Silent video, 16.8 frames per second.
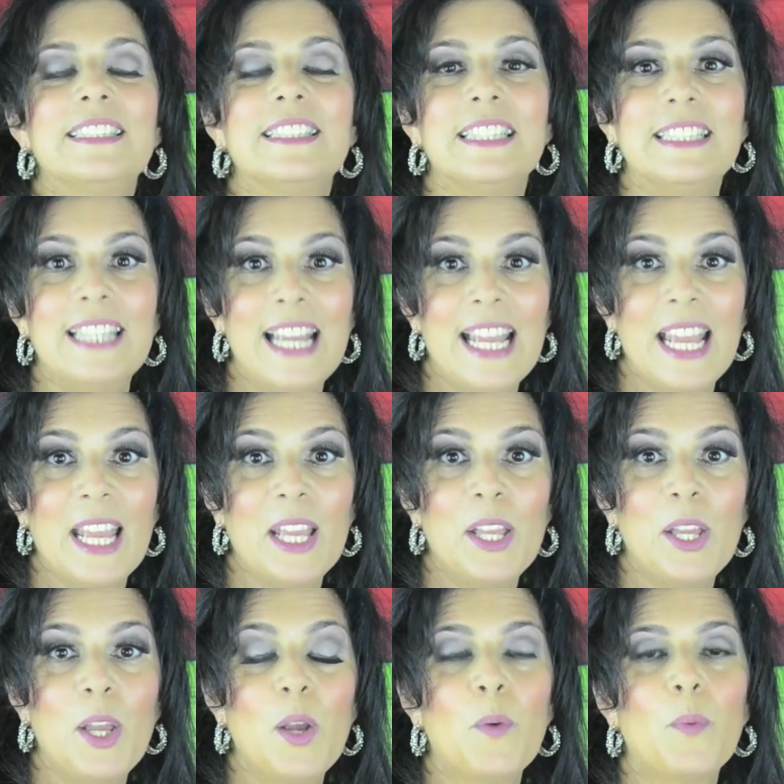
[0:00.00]
Today,
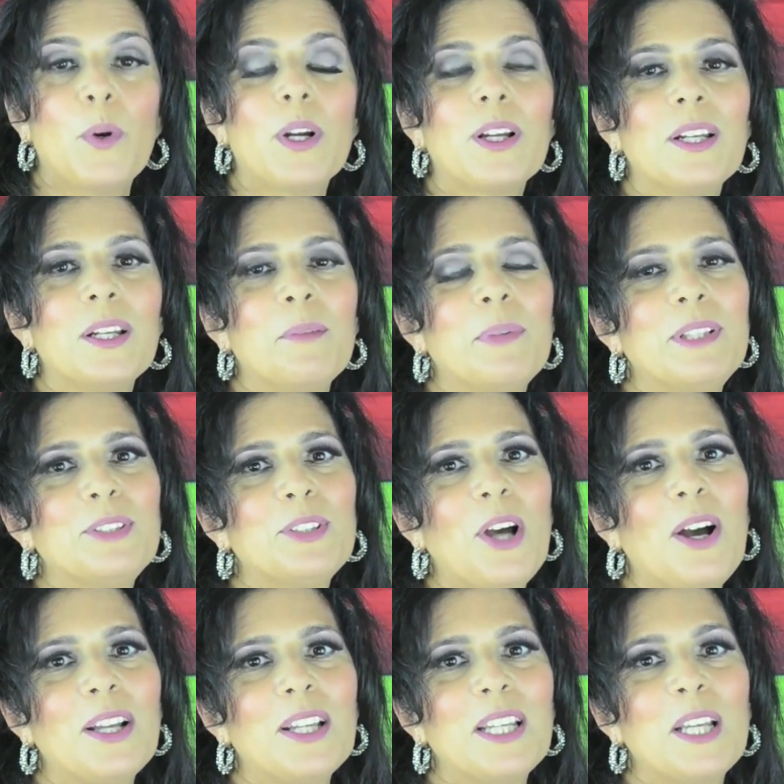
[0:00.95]
we're going to be
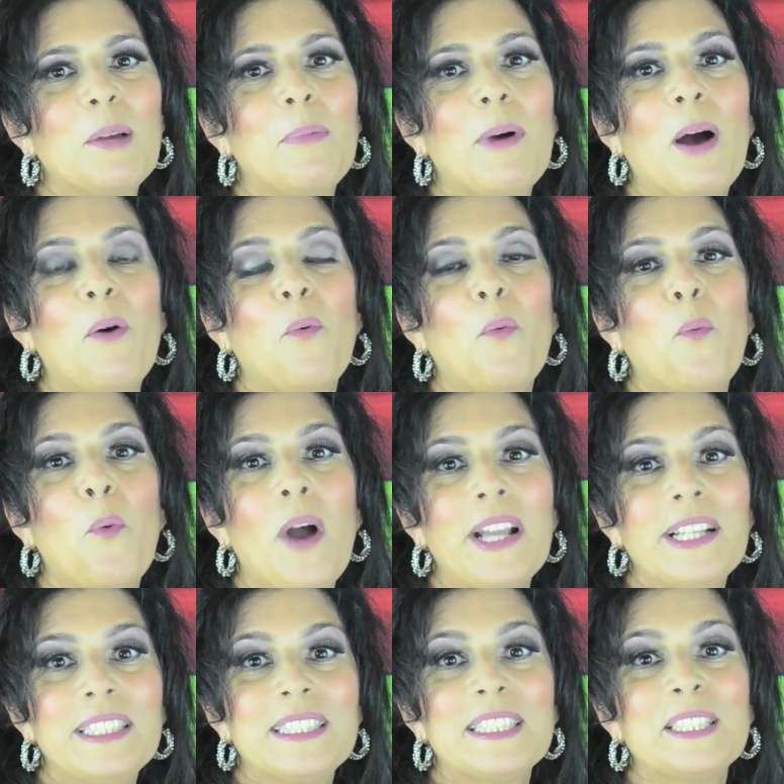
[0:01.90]
talking about
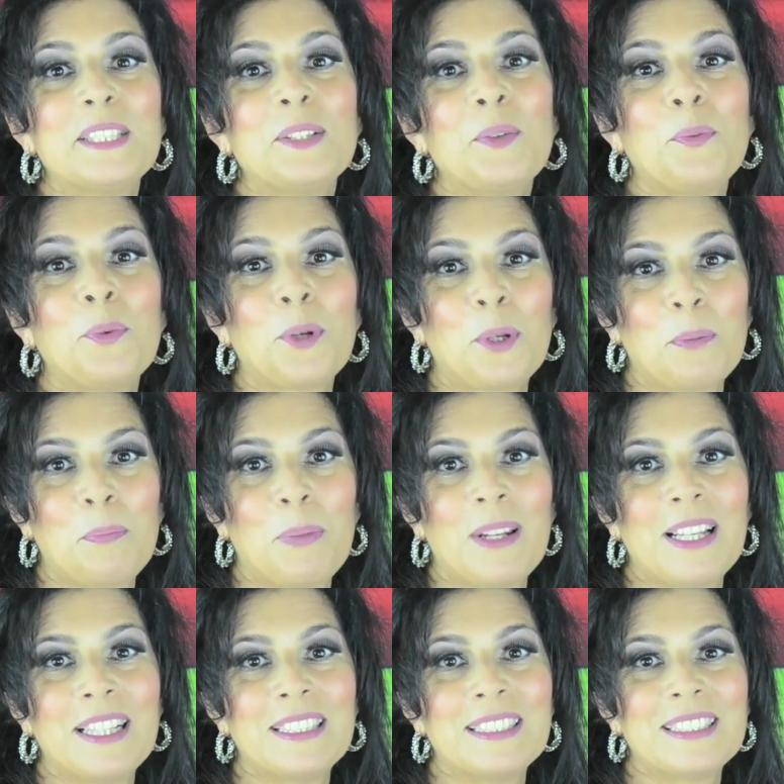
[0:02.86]
whites in the
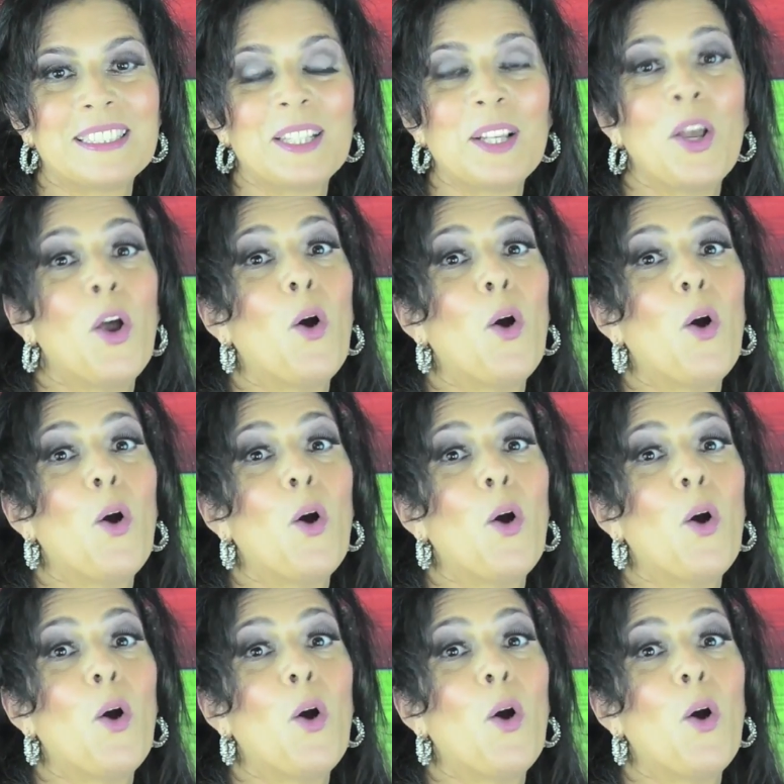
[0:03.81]
workplace.